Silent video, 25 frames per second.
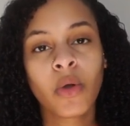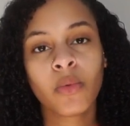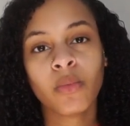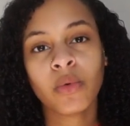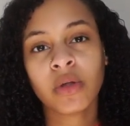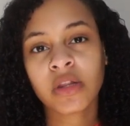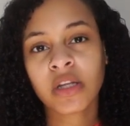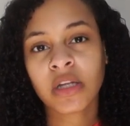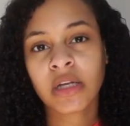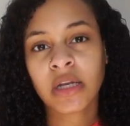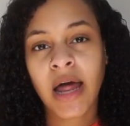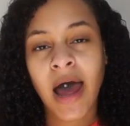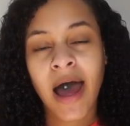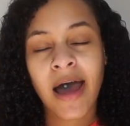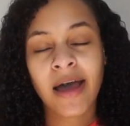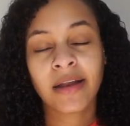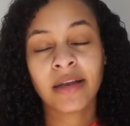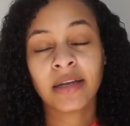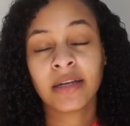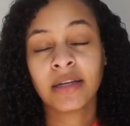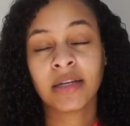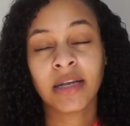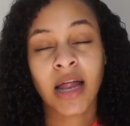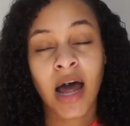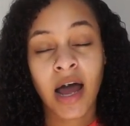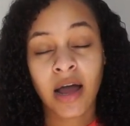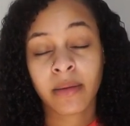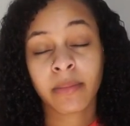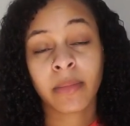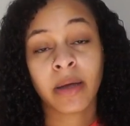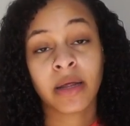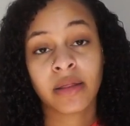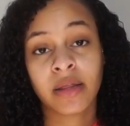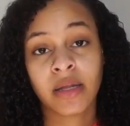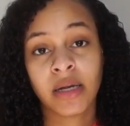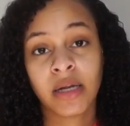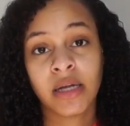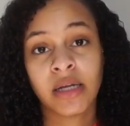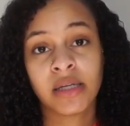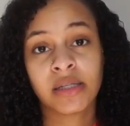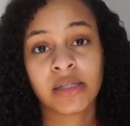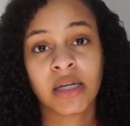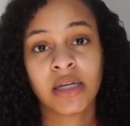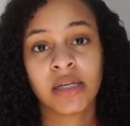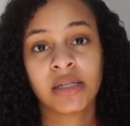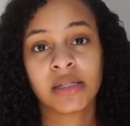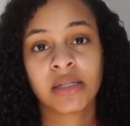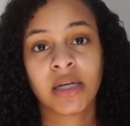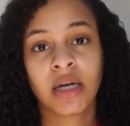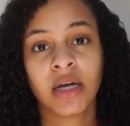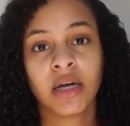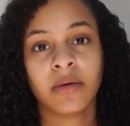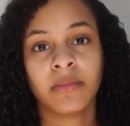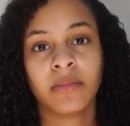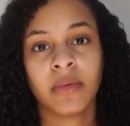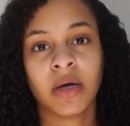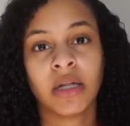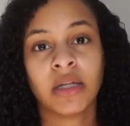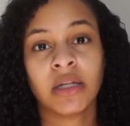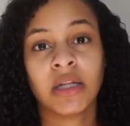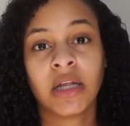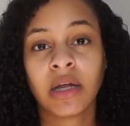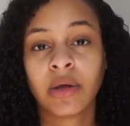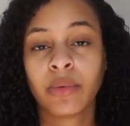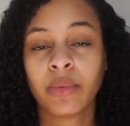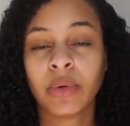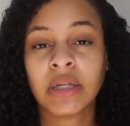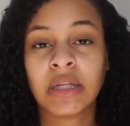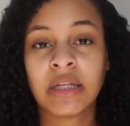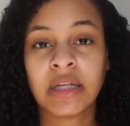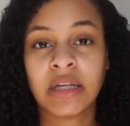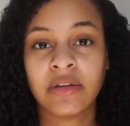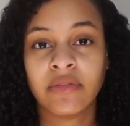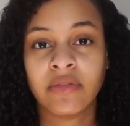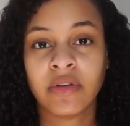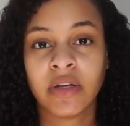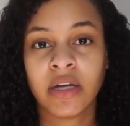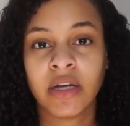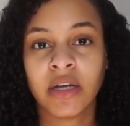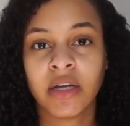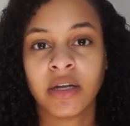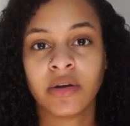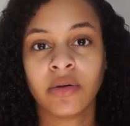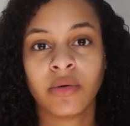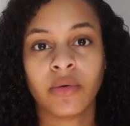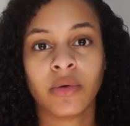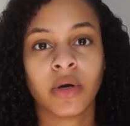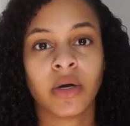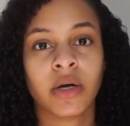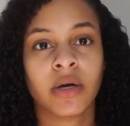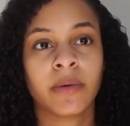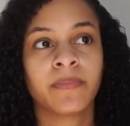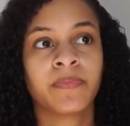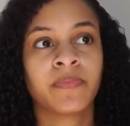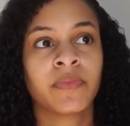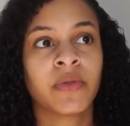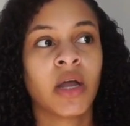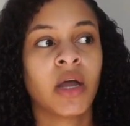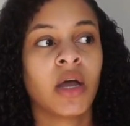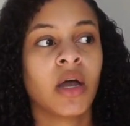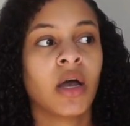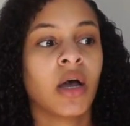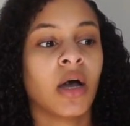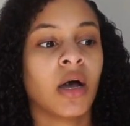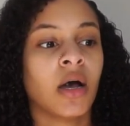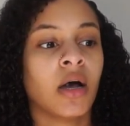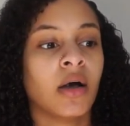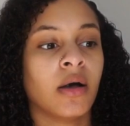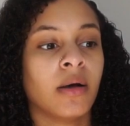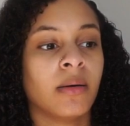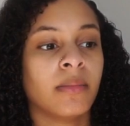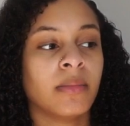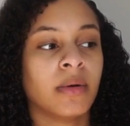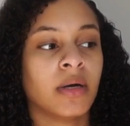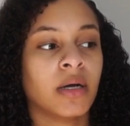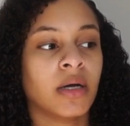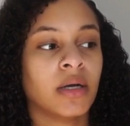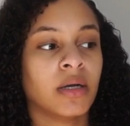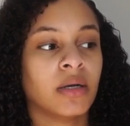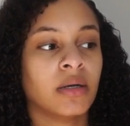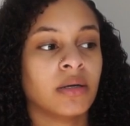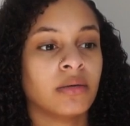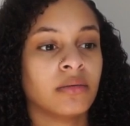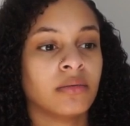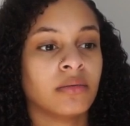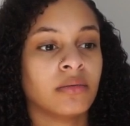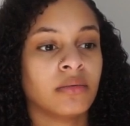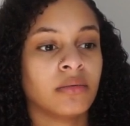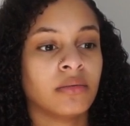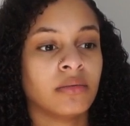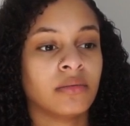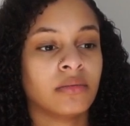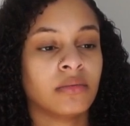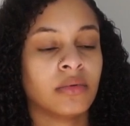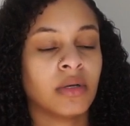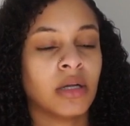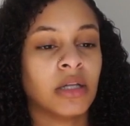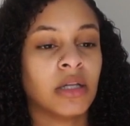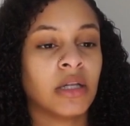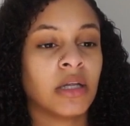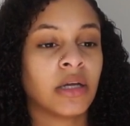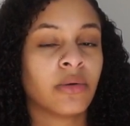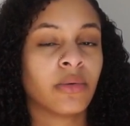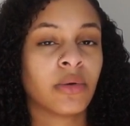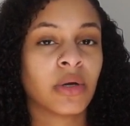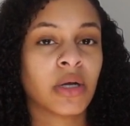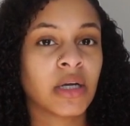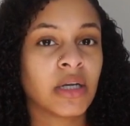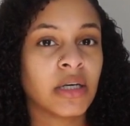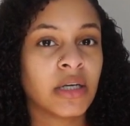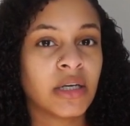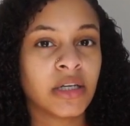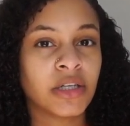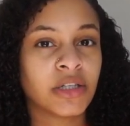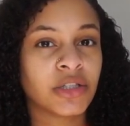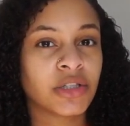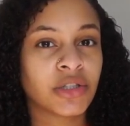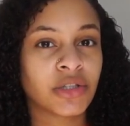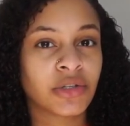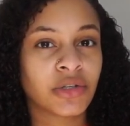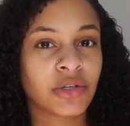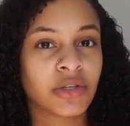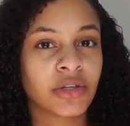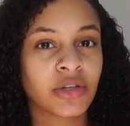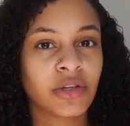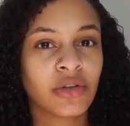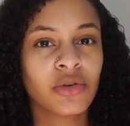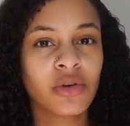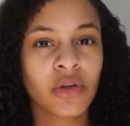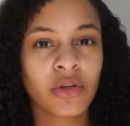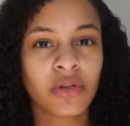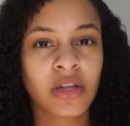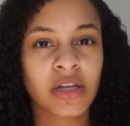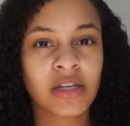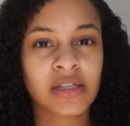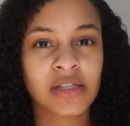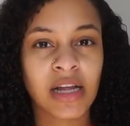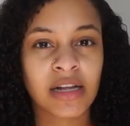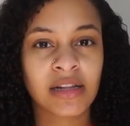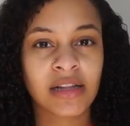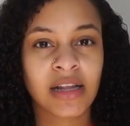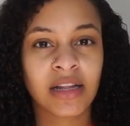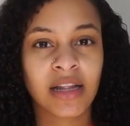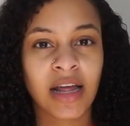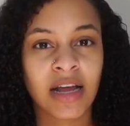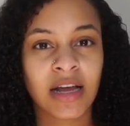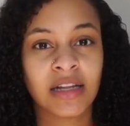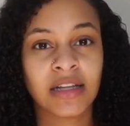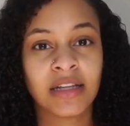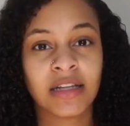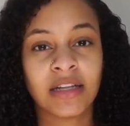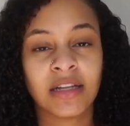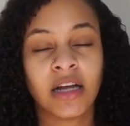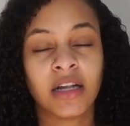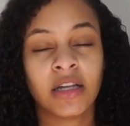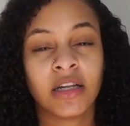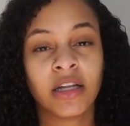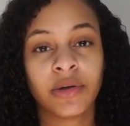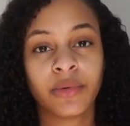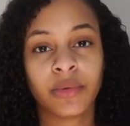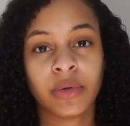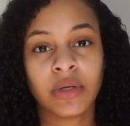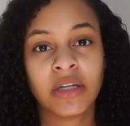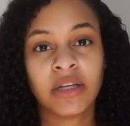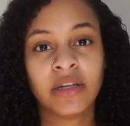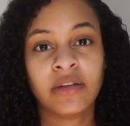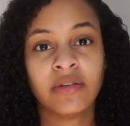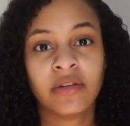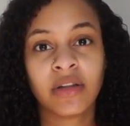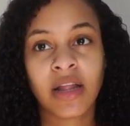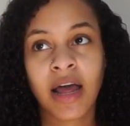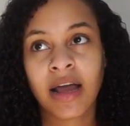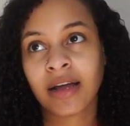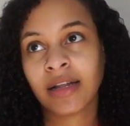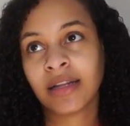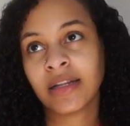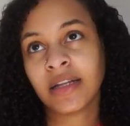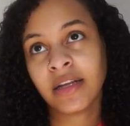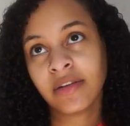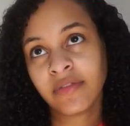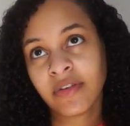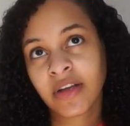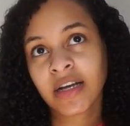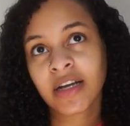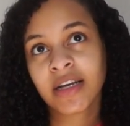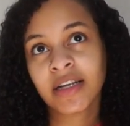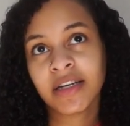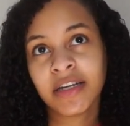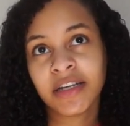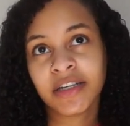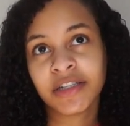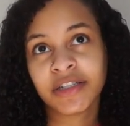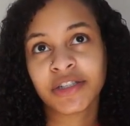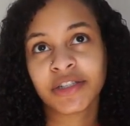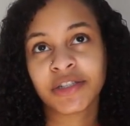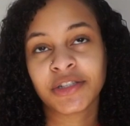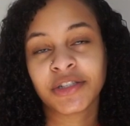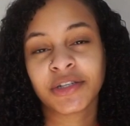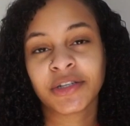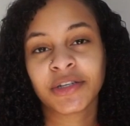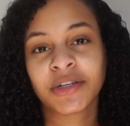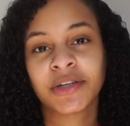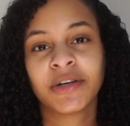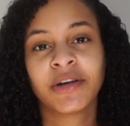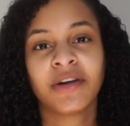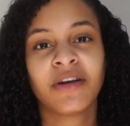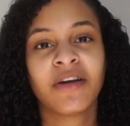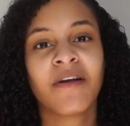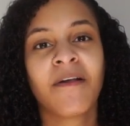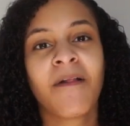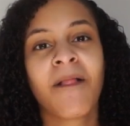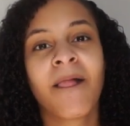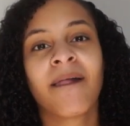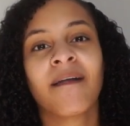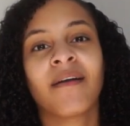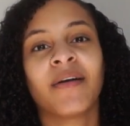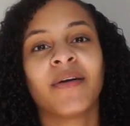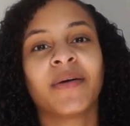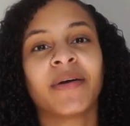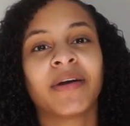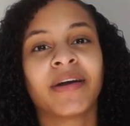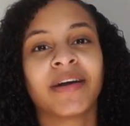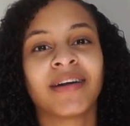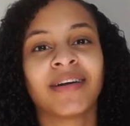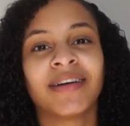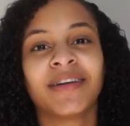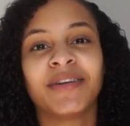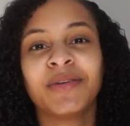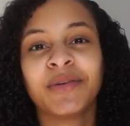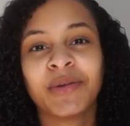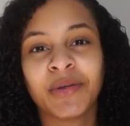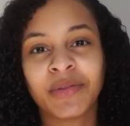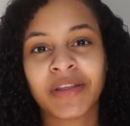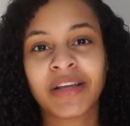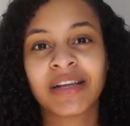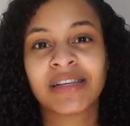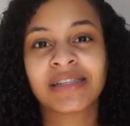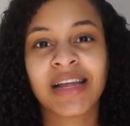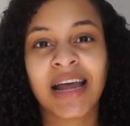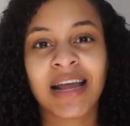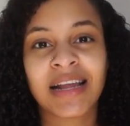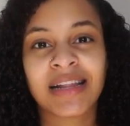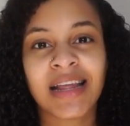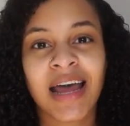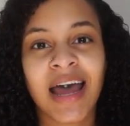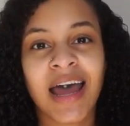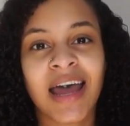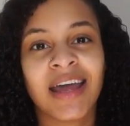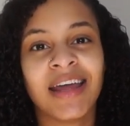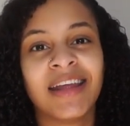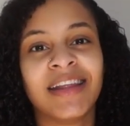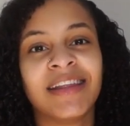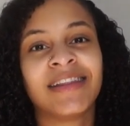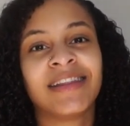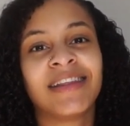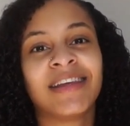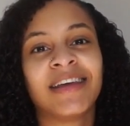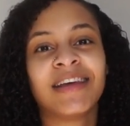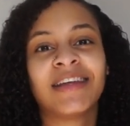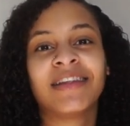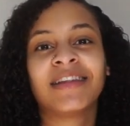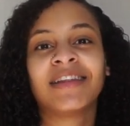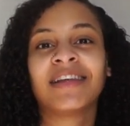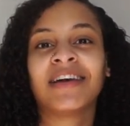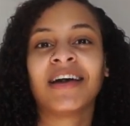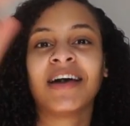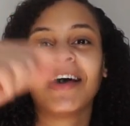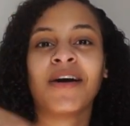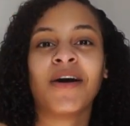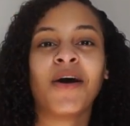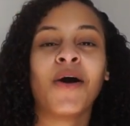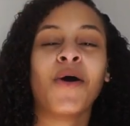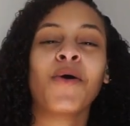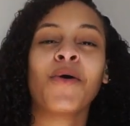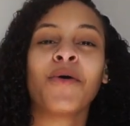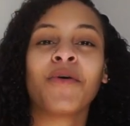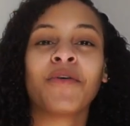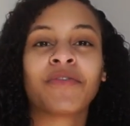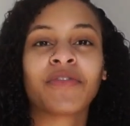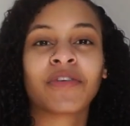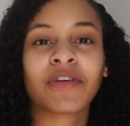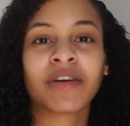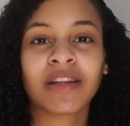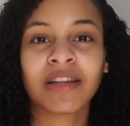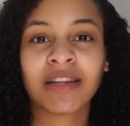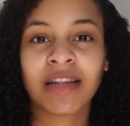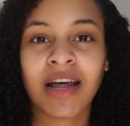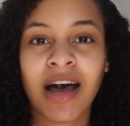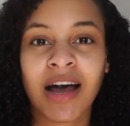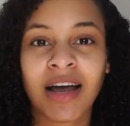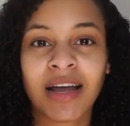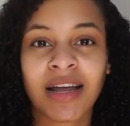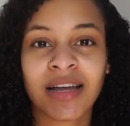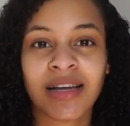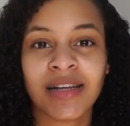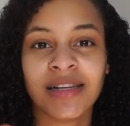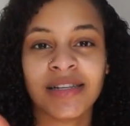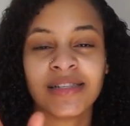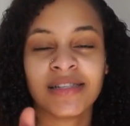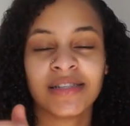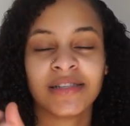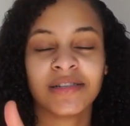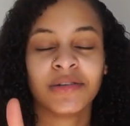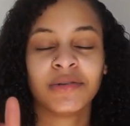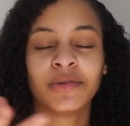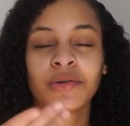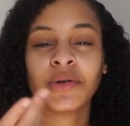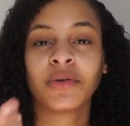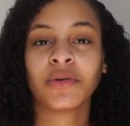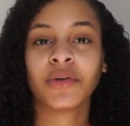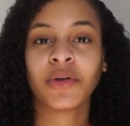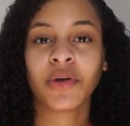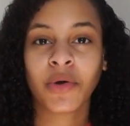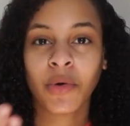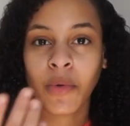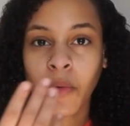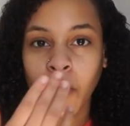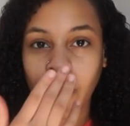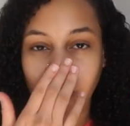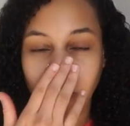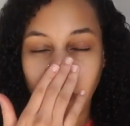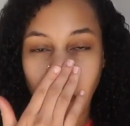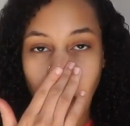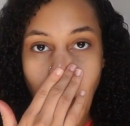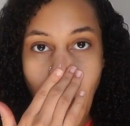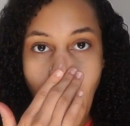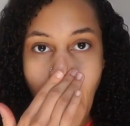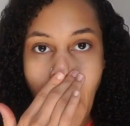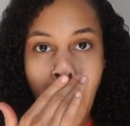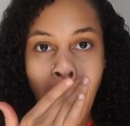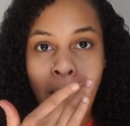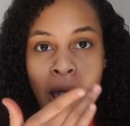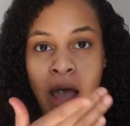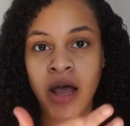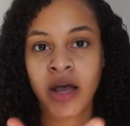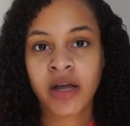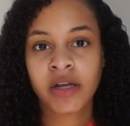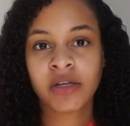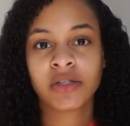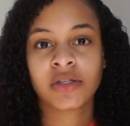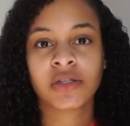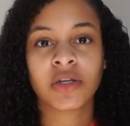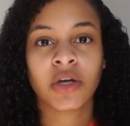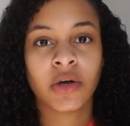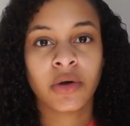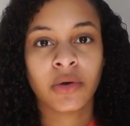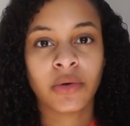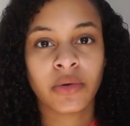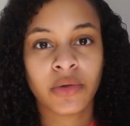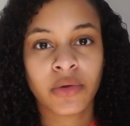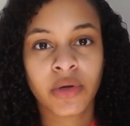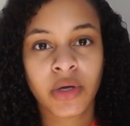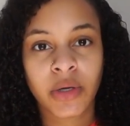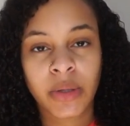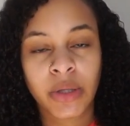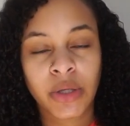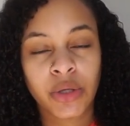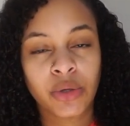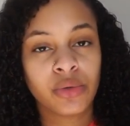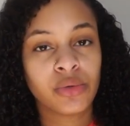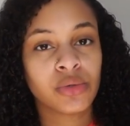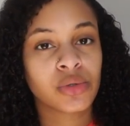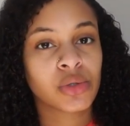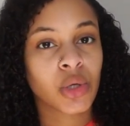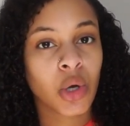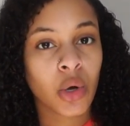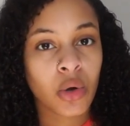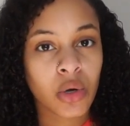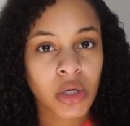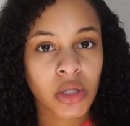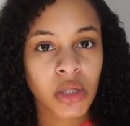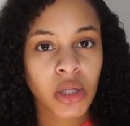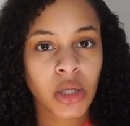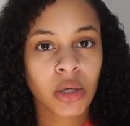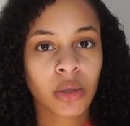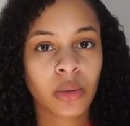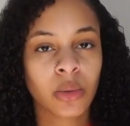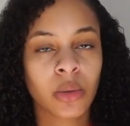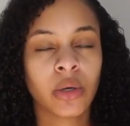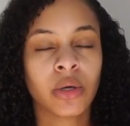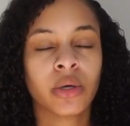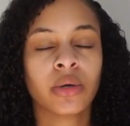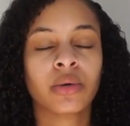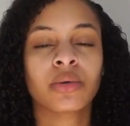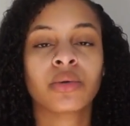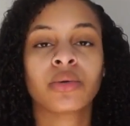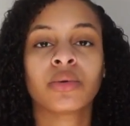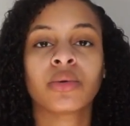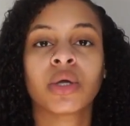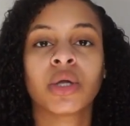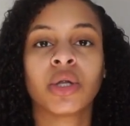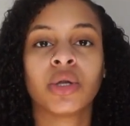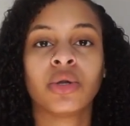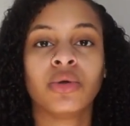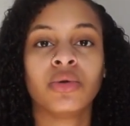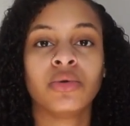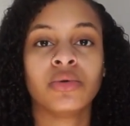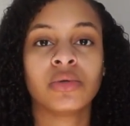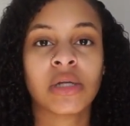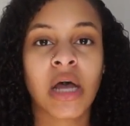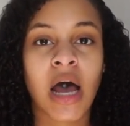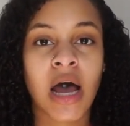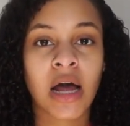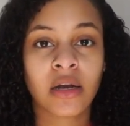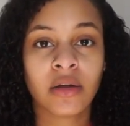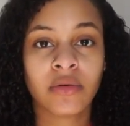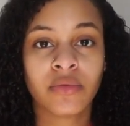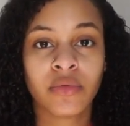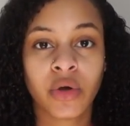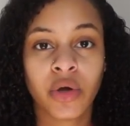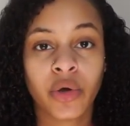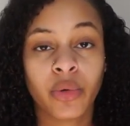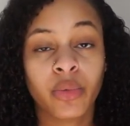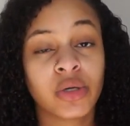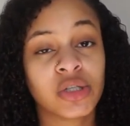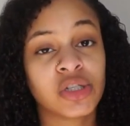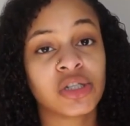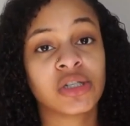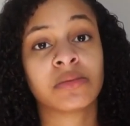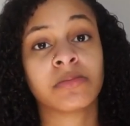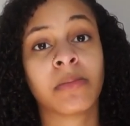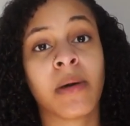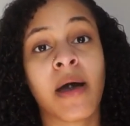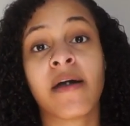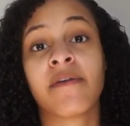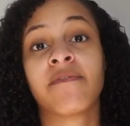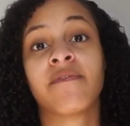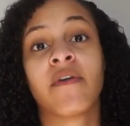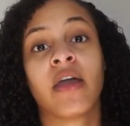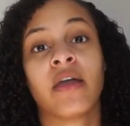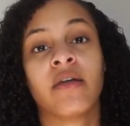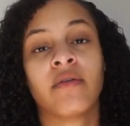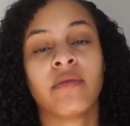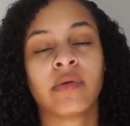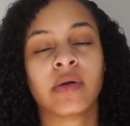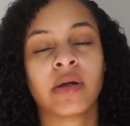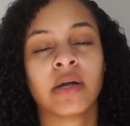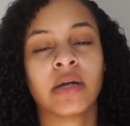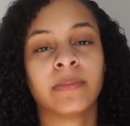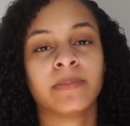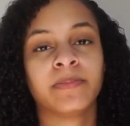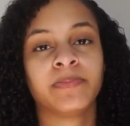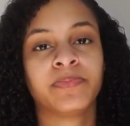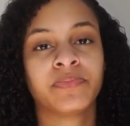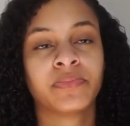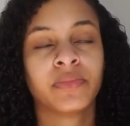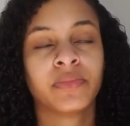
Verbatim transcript: what the LOC, LOC method is, it's um, a liquid leave-in or um, a liquid conditioner, you know, things like that, like a, a liquid leave, like a leave-in conditioner or, you know, things like that. And then the O for the LOC is, you know, your oil. So you can use coconut oil, you can use olive oil, which is my favorite.